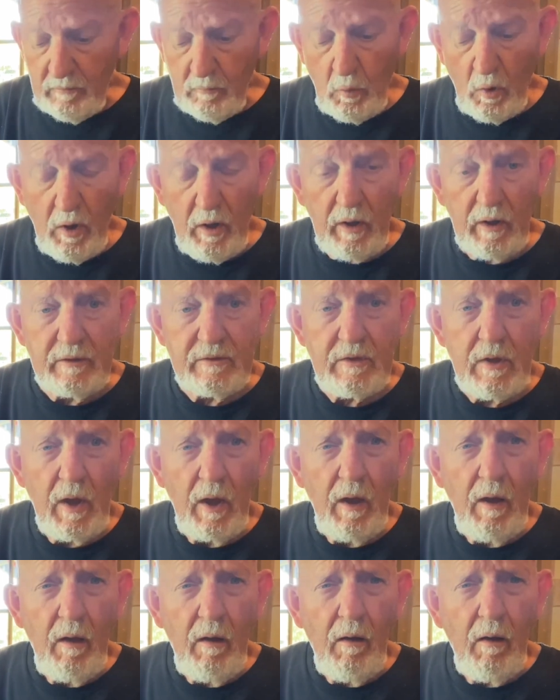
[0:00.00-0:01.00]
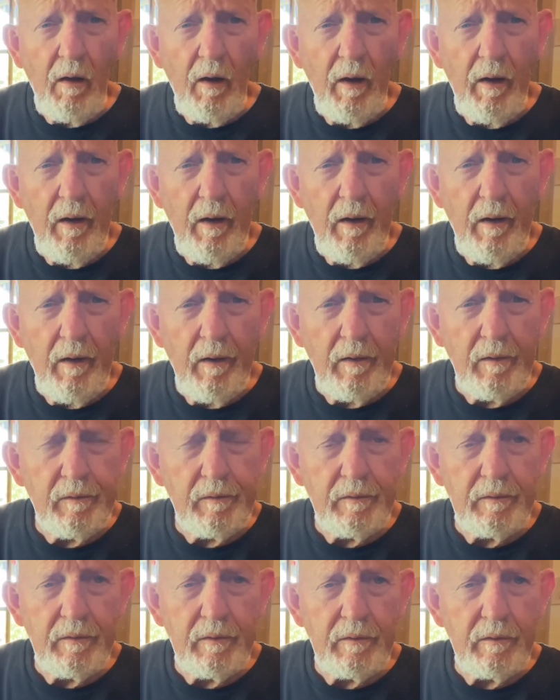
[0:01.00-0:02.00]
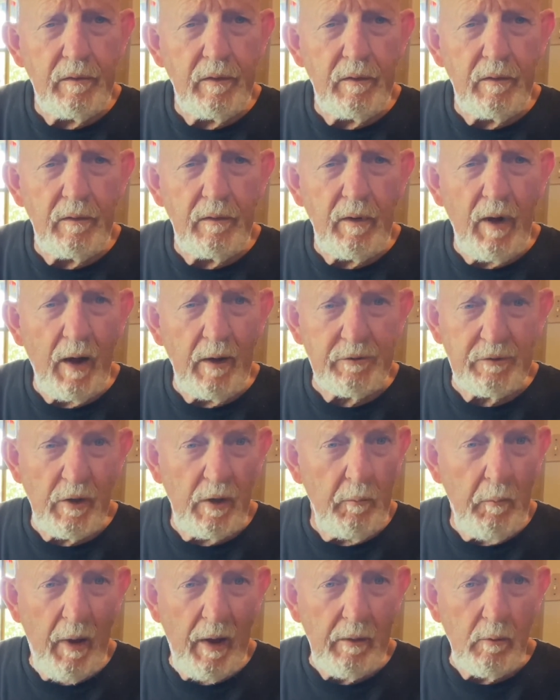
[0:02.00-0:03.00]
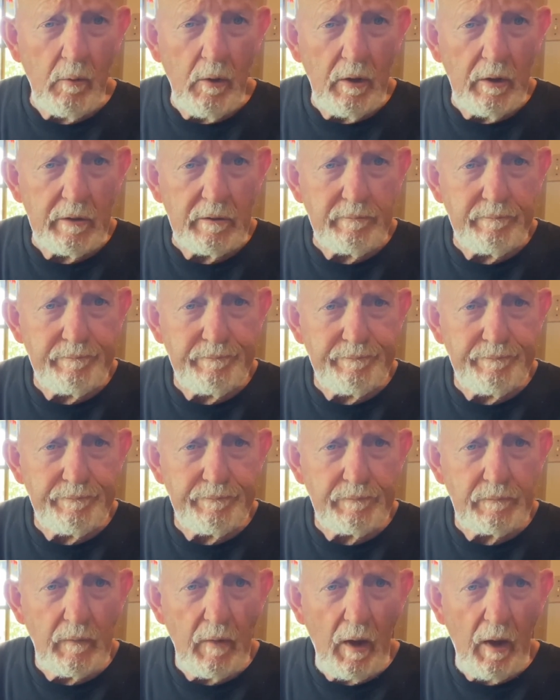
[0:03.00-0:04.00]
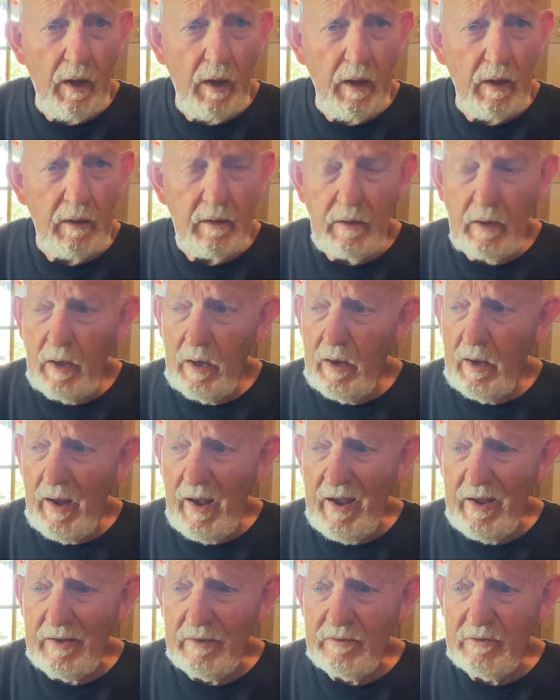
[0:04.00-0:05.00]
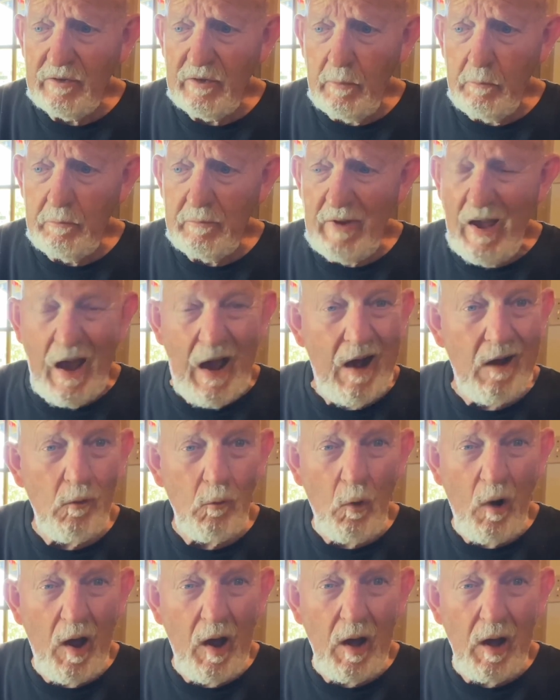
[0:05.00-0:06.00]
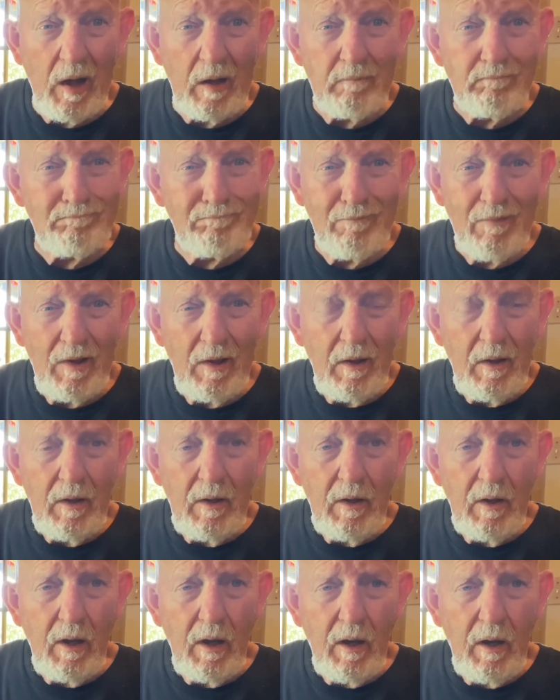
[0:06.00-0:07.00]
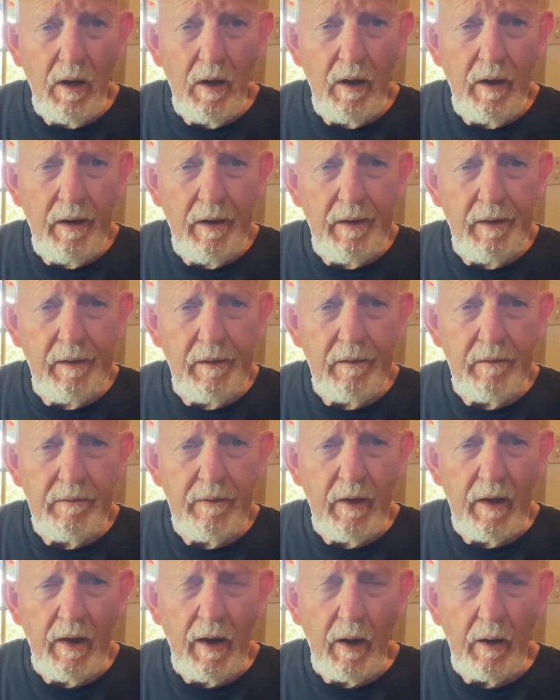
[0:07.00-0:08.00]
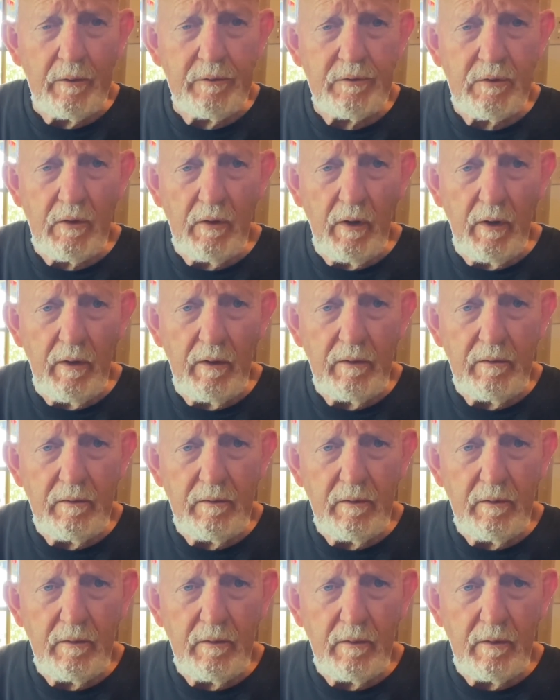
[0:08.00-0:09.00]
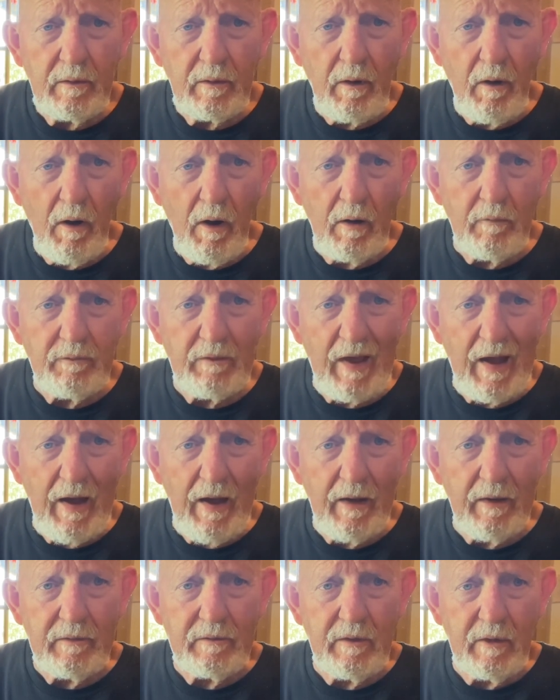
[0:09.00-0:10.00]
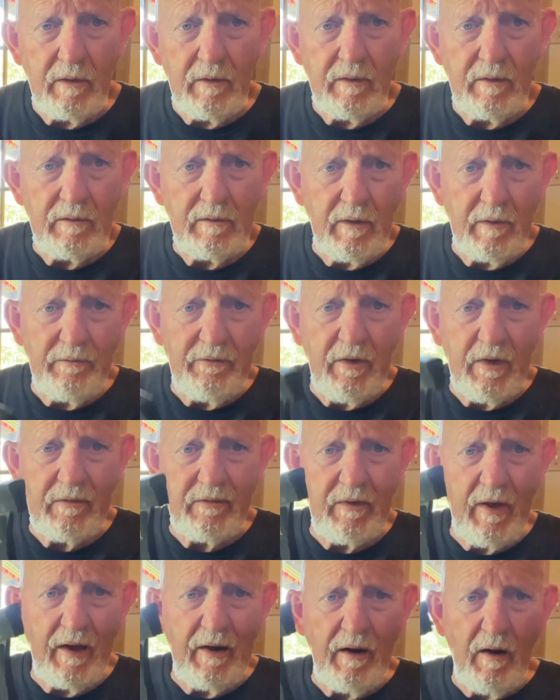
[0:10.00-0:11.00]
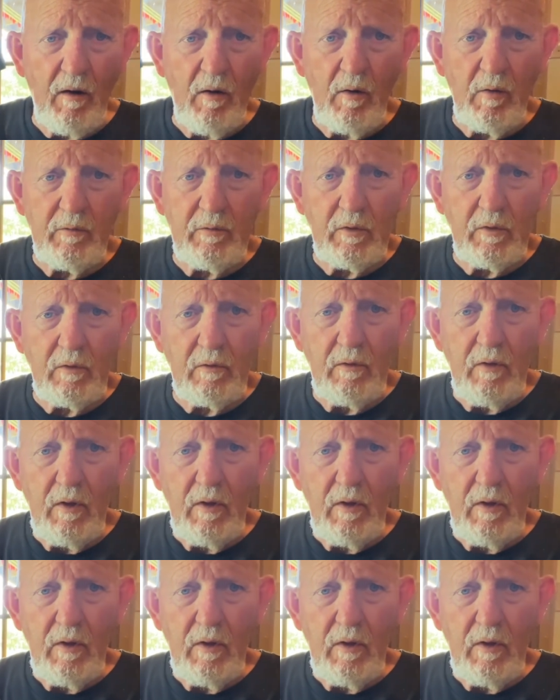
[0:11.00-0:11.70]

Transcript: was I was going to make one, and I had some dowel rod that I was going to carve down to fit that oval